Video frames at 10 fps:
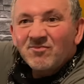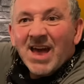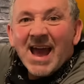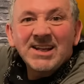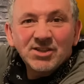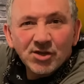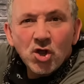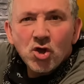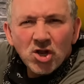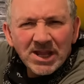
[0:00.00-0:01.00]
That is an
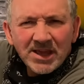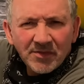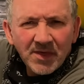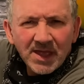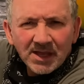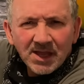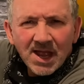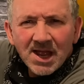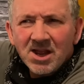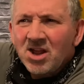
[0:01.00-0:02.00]
earlier thing,
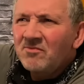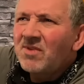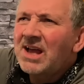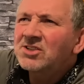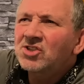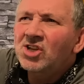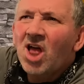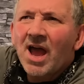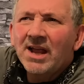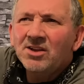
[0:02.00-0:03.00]
yeah? That's
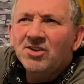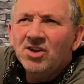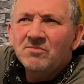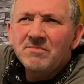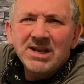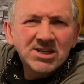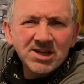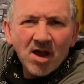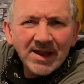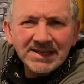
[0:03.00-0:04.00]
like
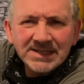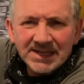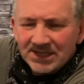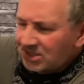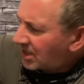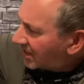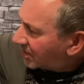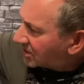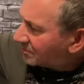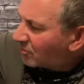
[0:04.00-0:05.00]
mid-90s, yeah?
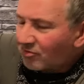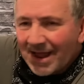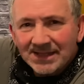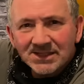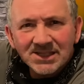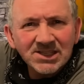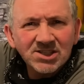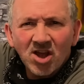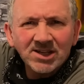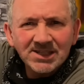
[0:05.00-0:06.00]
This Marantz is
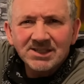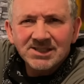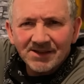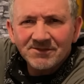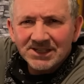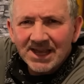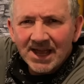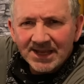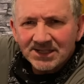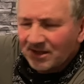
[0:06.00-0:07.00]

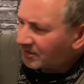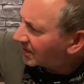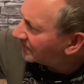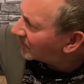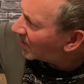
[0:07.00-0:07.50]
1978, I think.